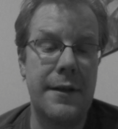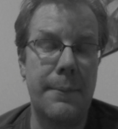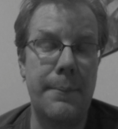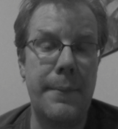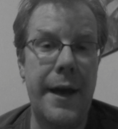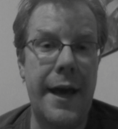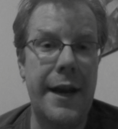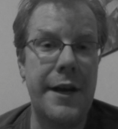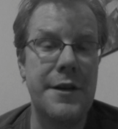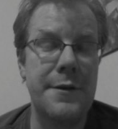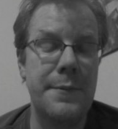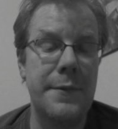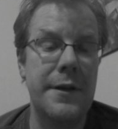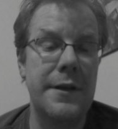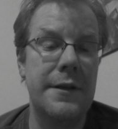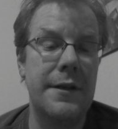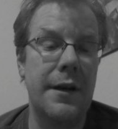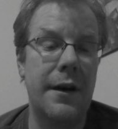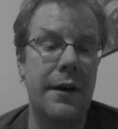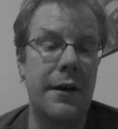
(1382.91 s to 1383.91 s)
the
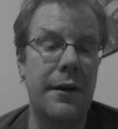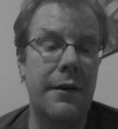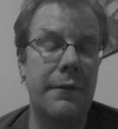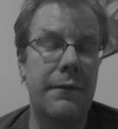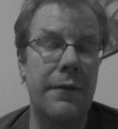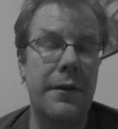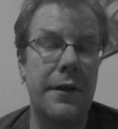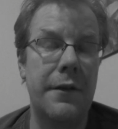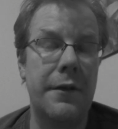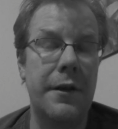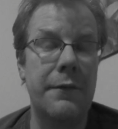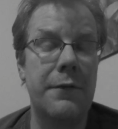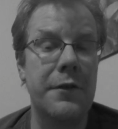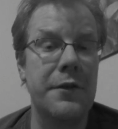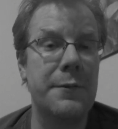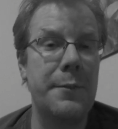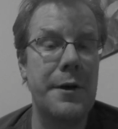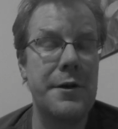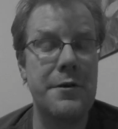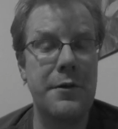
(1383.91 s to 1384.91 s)
management of the
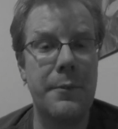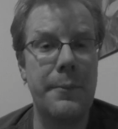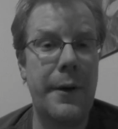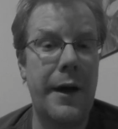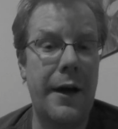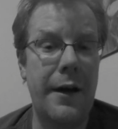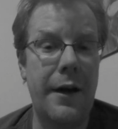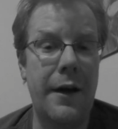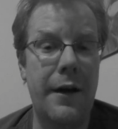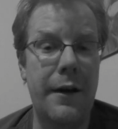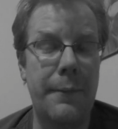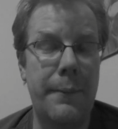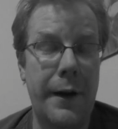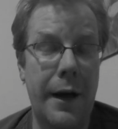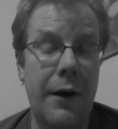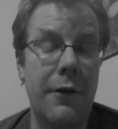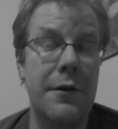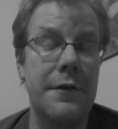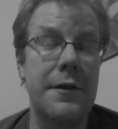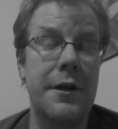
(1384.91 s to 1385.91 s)
different special uh,
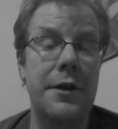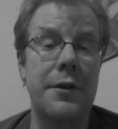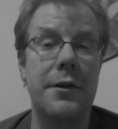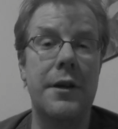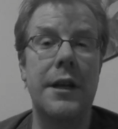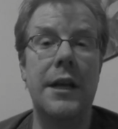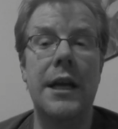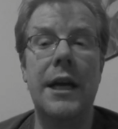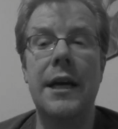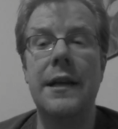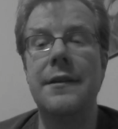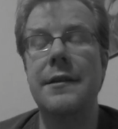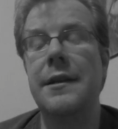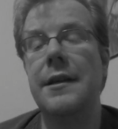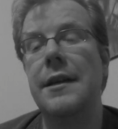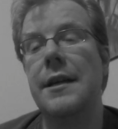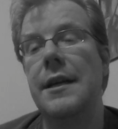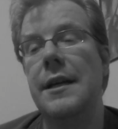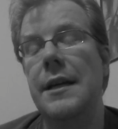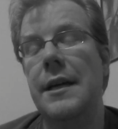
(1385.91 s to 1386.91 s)
powers that you can get.
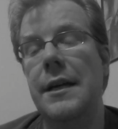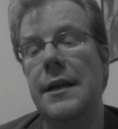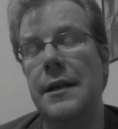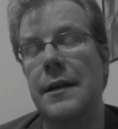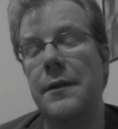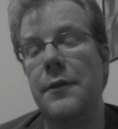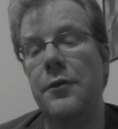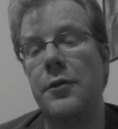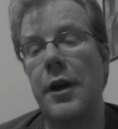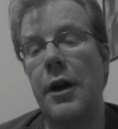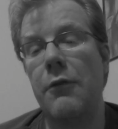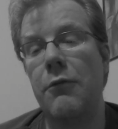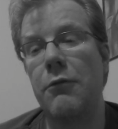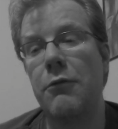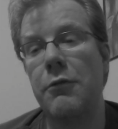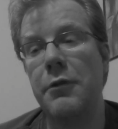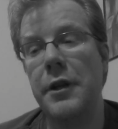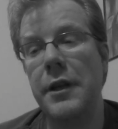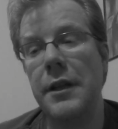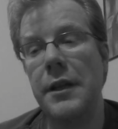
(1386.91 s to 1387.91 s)
Uh, that
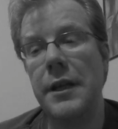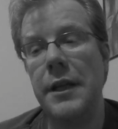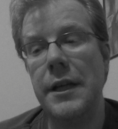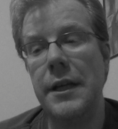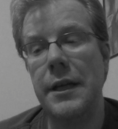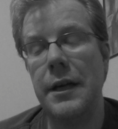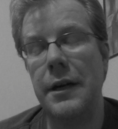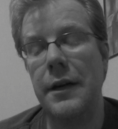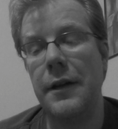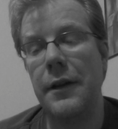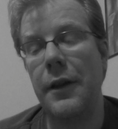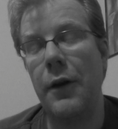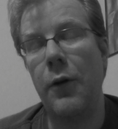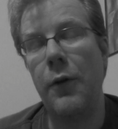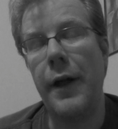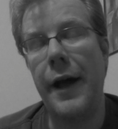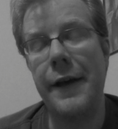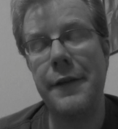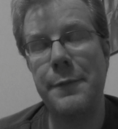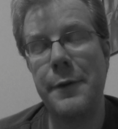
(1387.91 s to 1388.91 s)
really uh, the
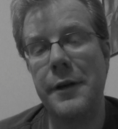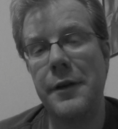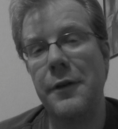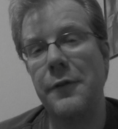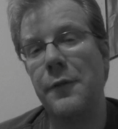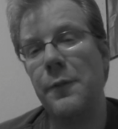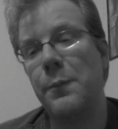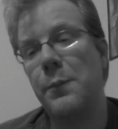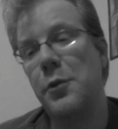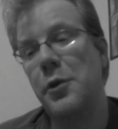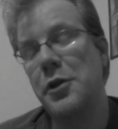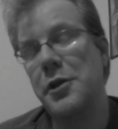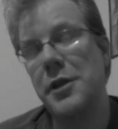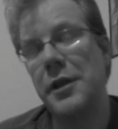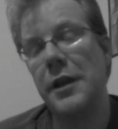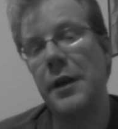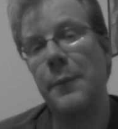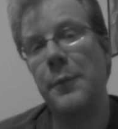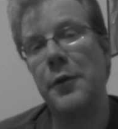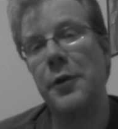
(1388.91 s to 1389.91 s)
whole aspect of
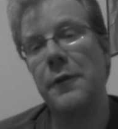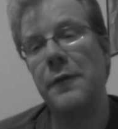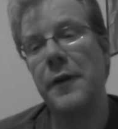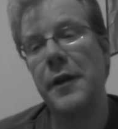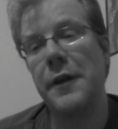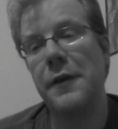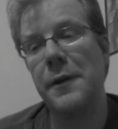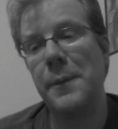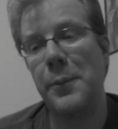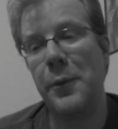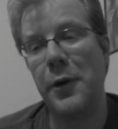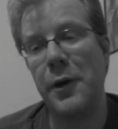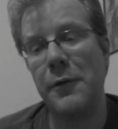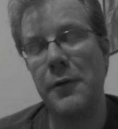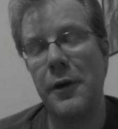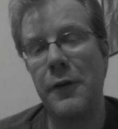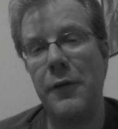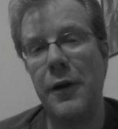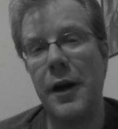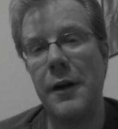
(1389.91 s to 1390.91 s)
pushing up your victory point
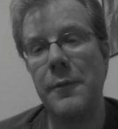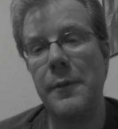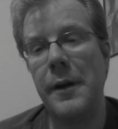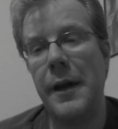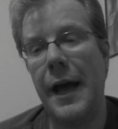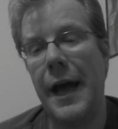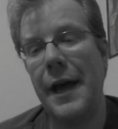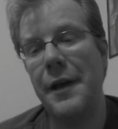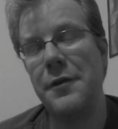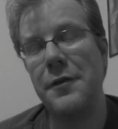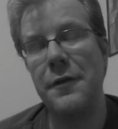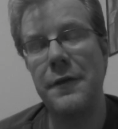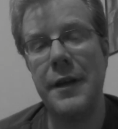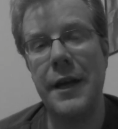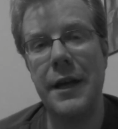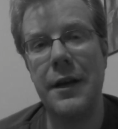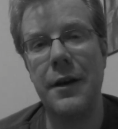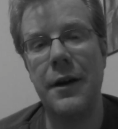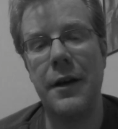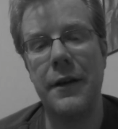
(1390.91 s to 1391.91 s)
requirement as you
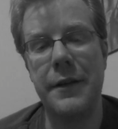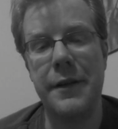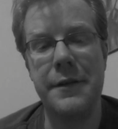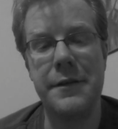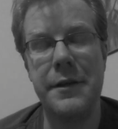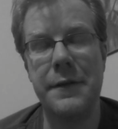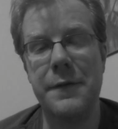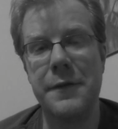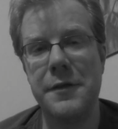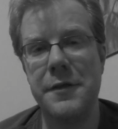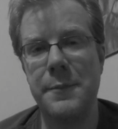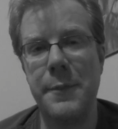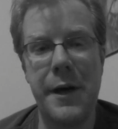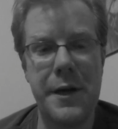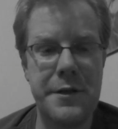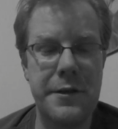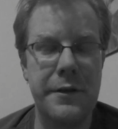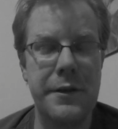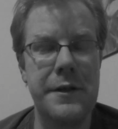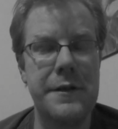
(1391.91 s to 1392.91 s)
take on these different
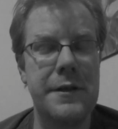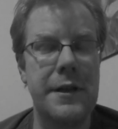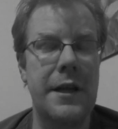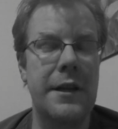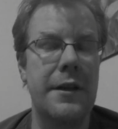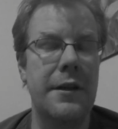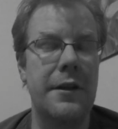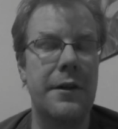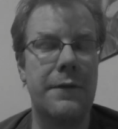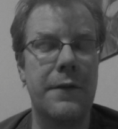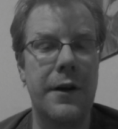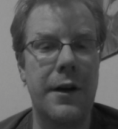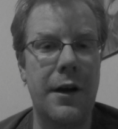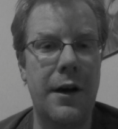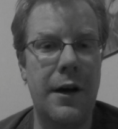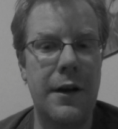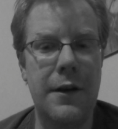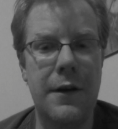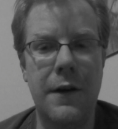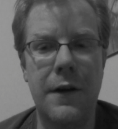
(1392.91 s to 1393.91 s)
specialists and the different
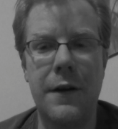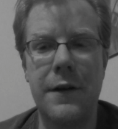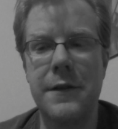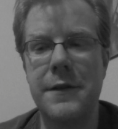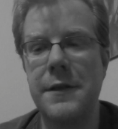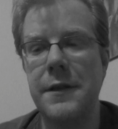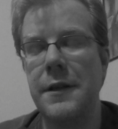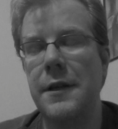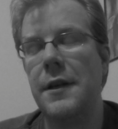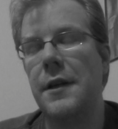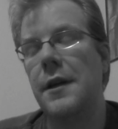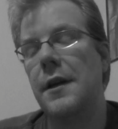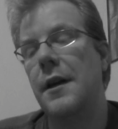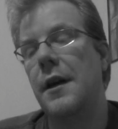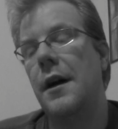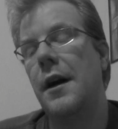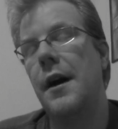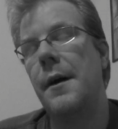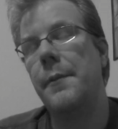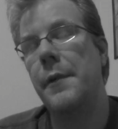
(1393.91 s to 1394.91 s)
god cards.
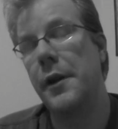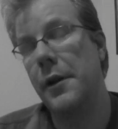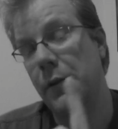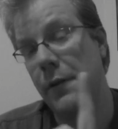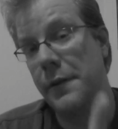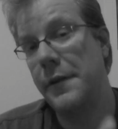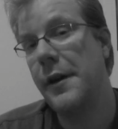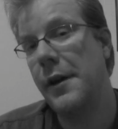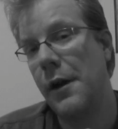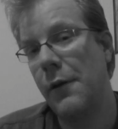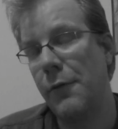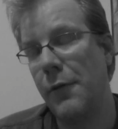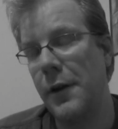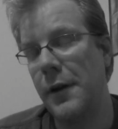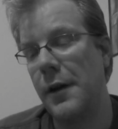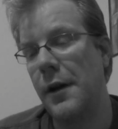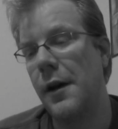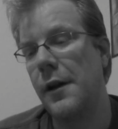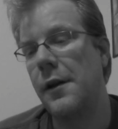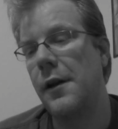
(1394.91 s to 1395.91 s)
Um, you can only take on
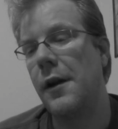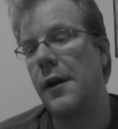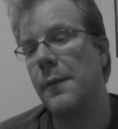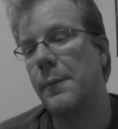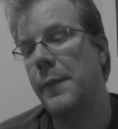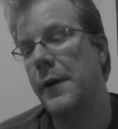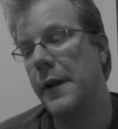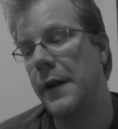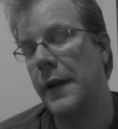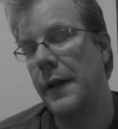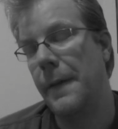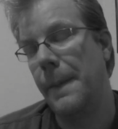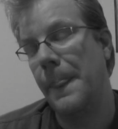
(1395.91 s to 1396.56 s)
one god card, but